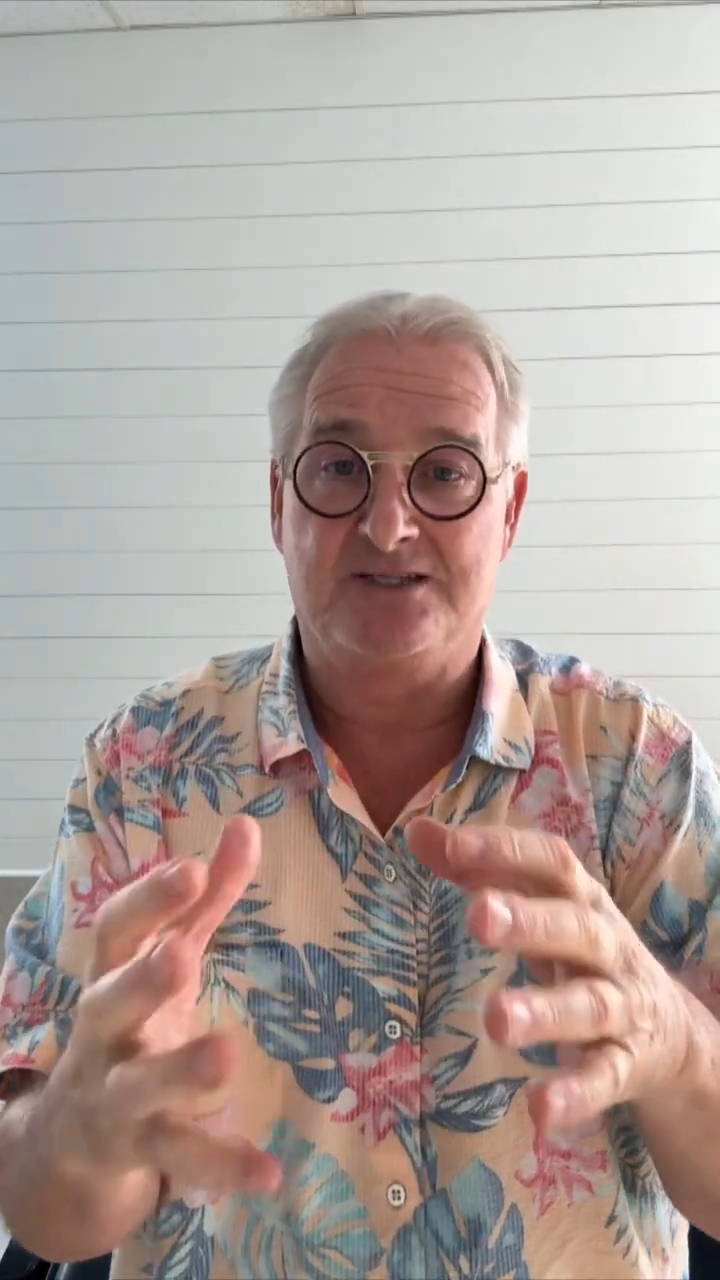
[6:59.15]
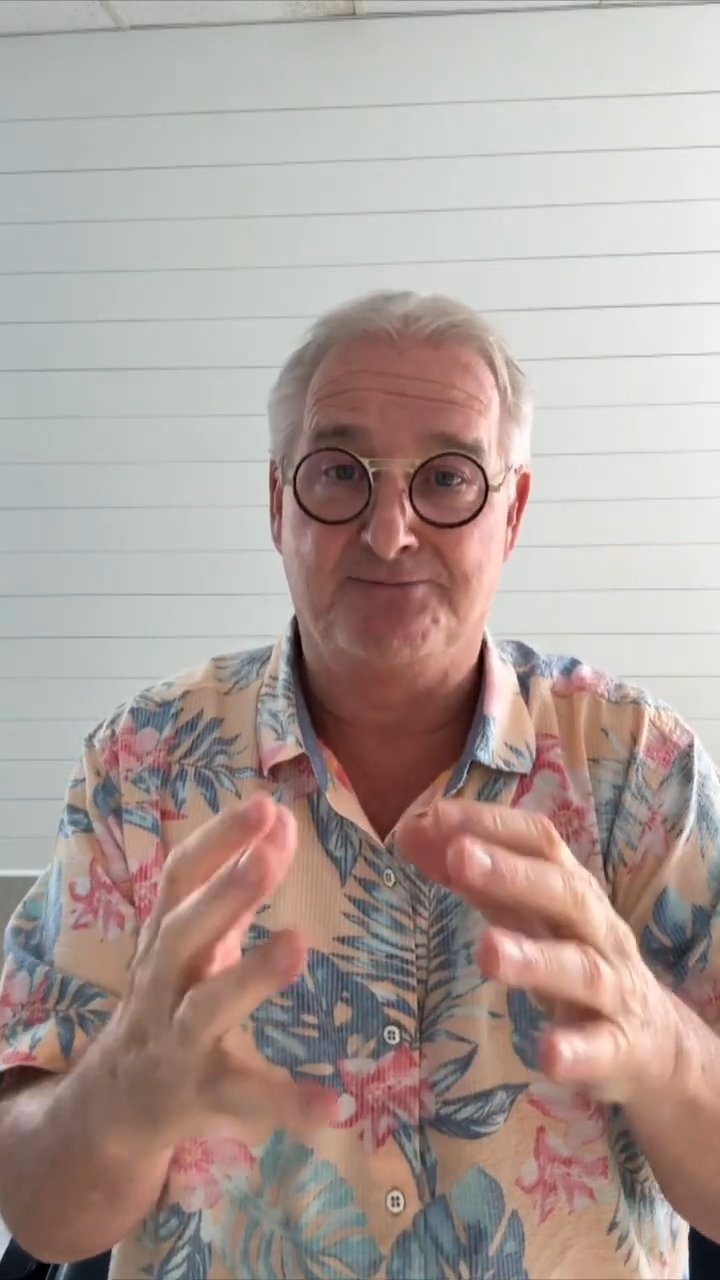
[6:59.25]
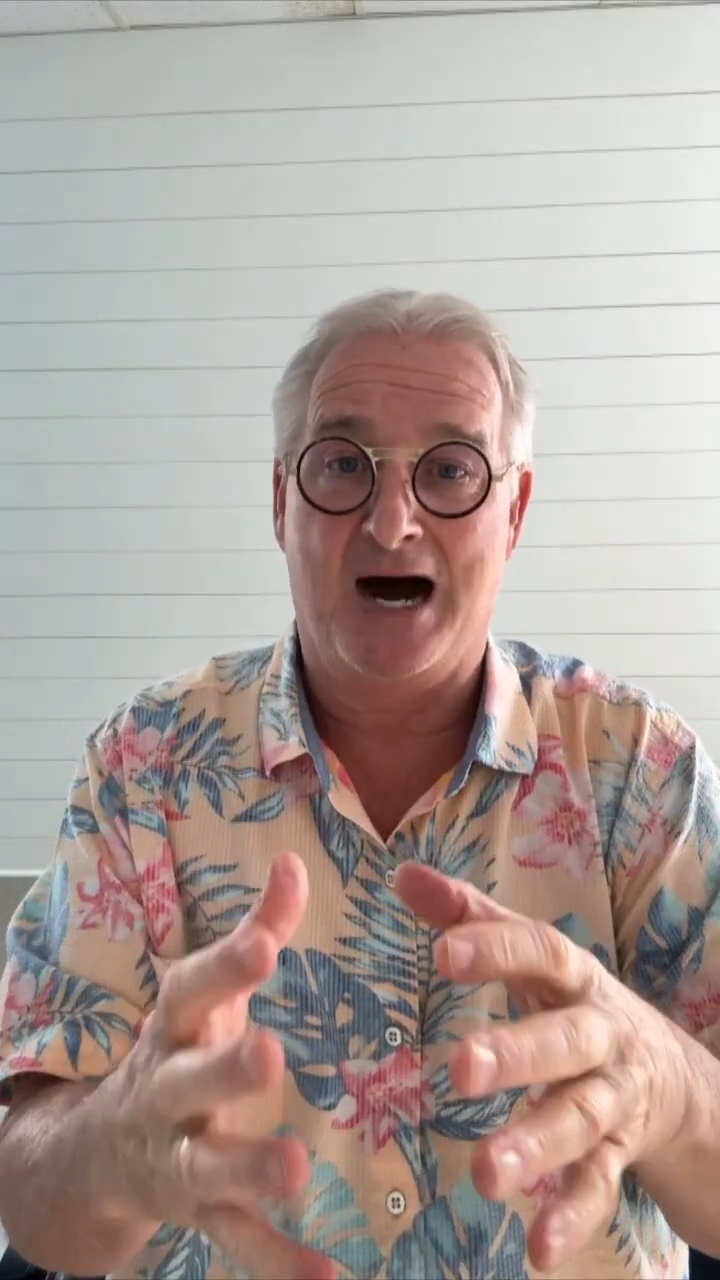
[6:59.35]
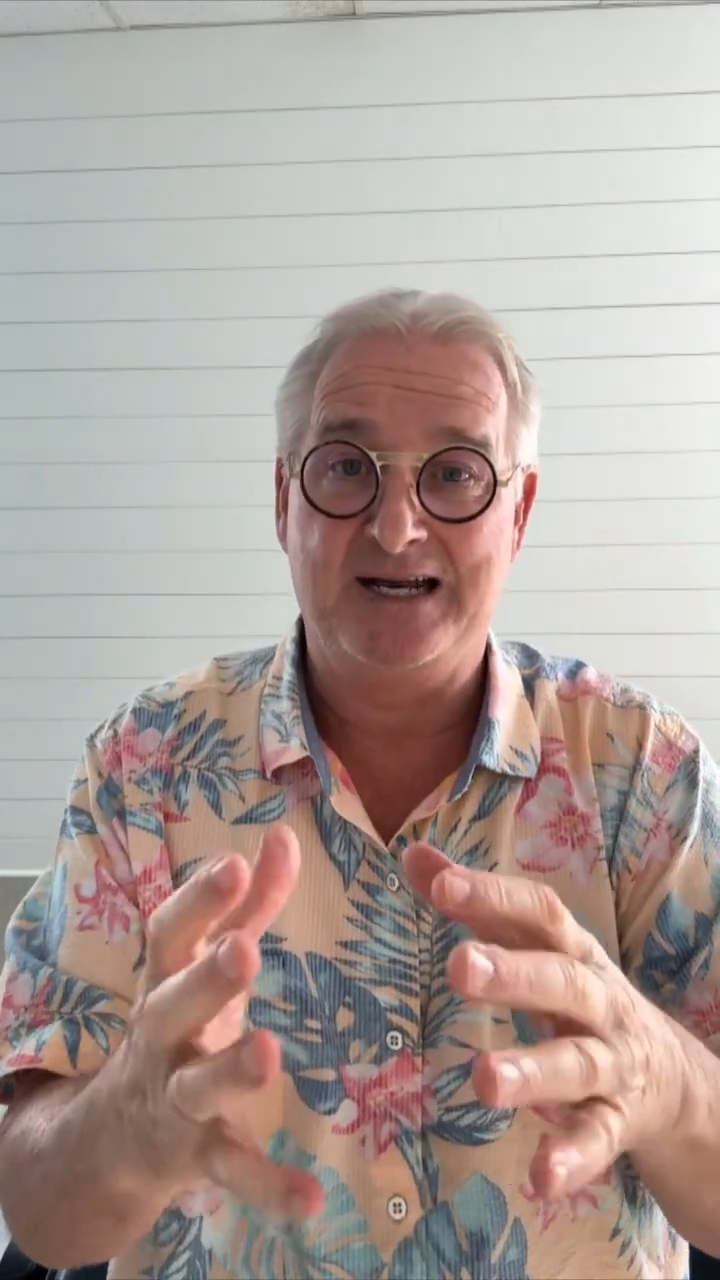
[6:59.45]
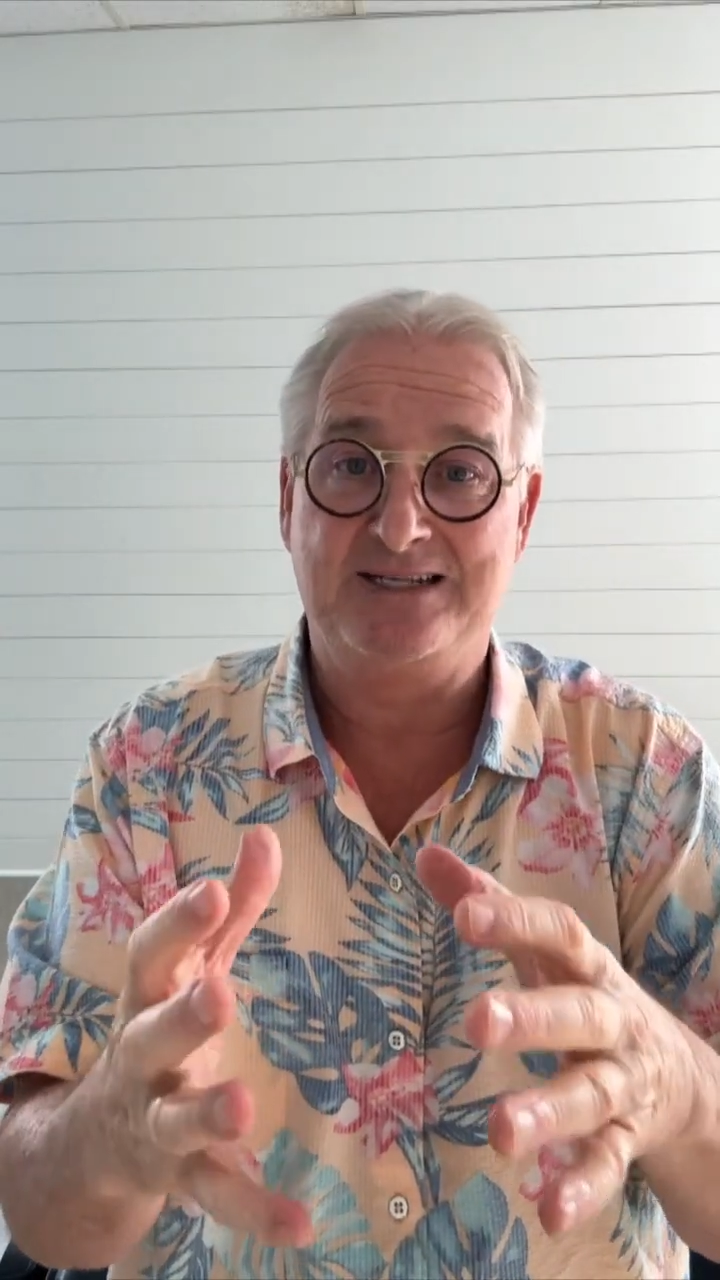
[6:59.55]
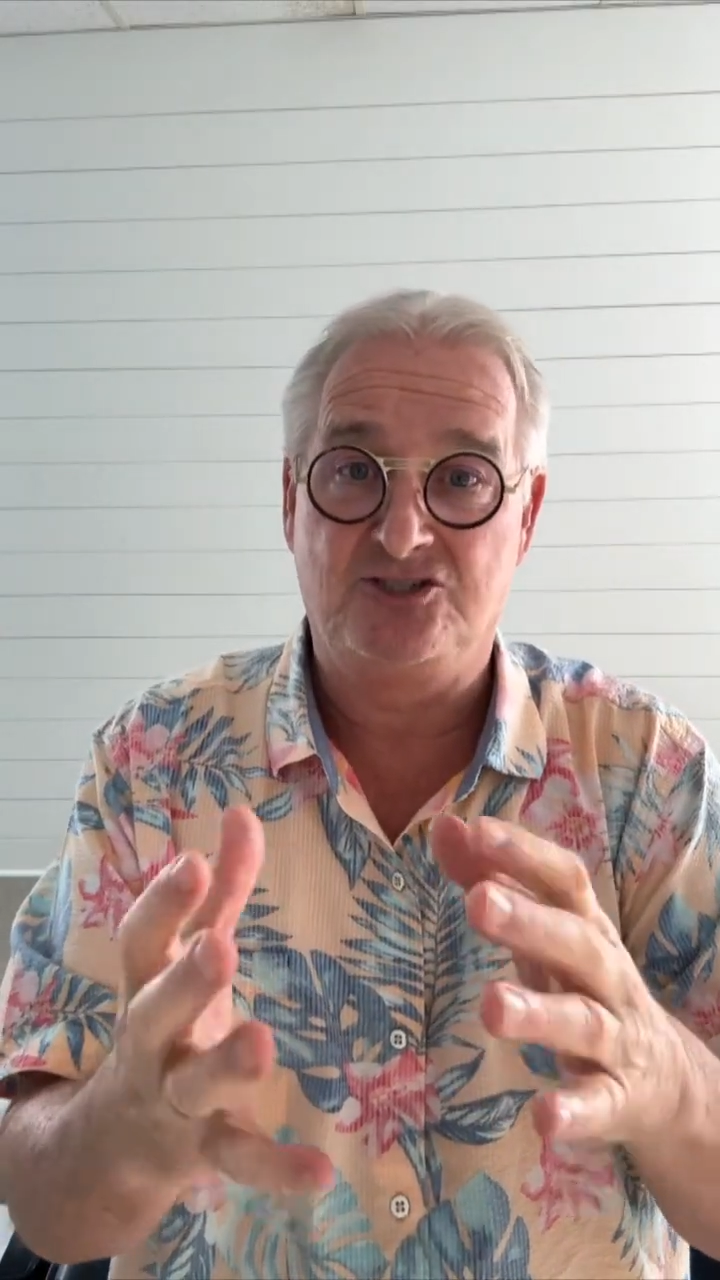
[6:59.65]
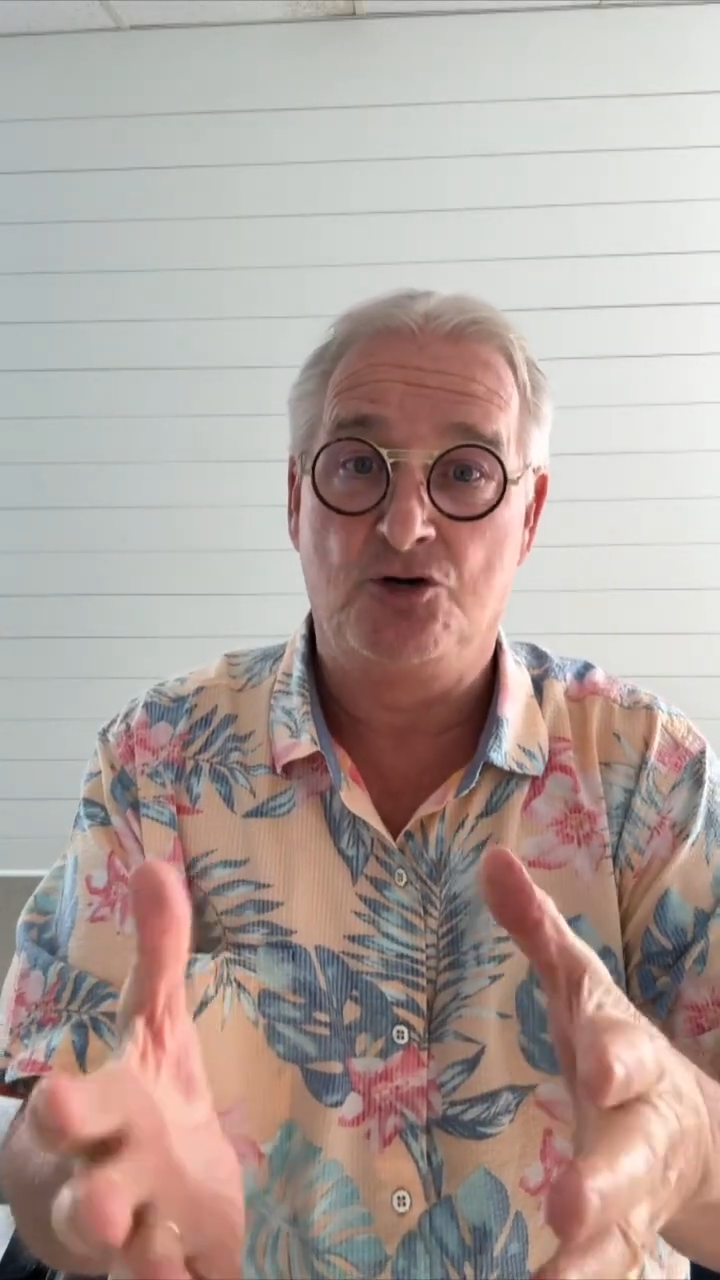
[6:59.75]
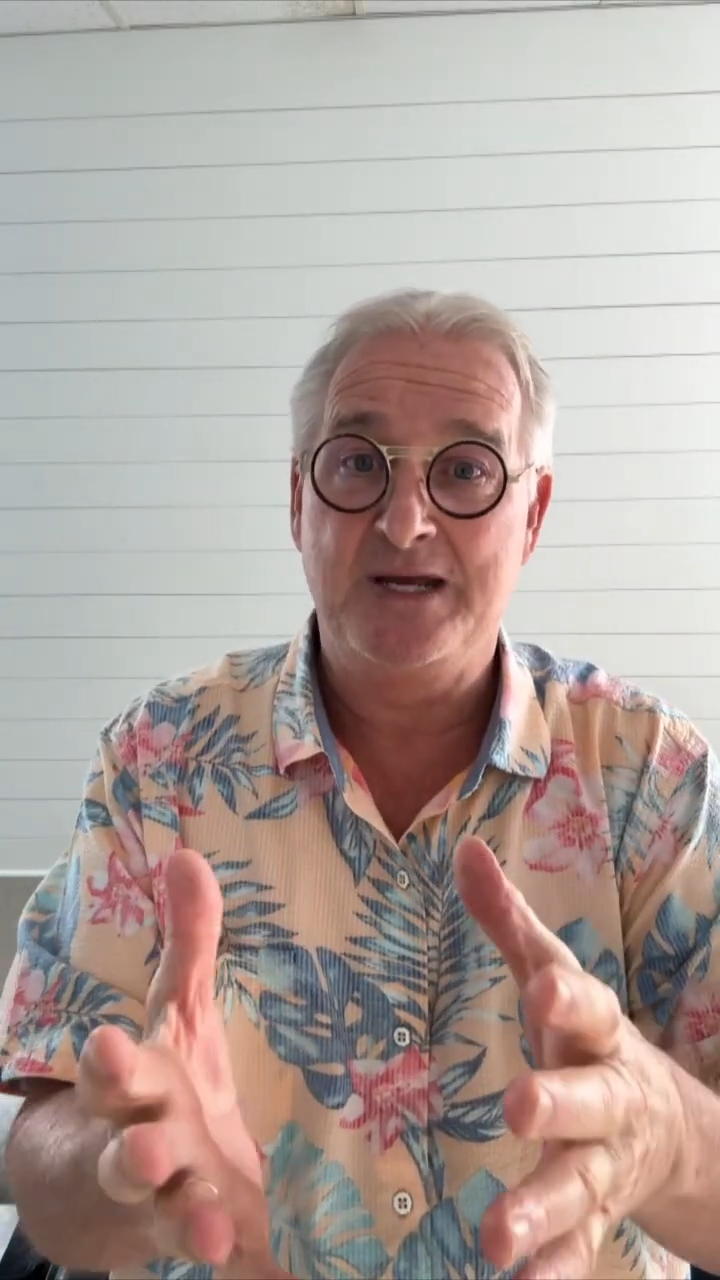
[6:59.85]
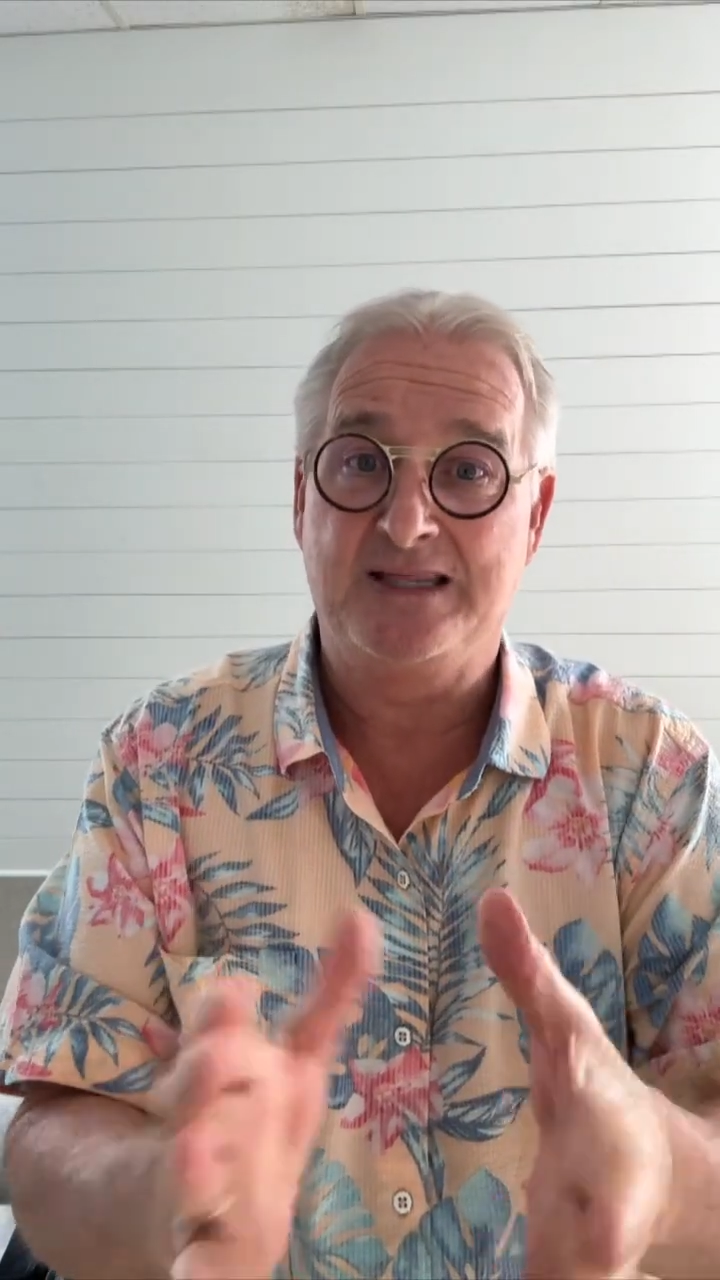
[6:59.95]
the body's doing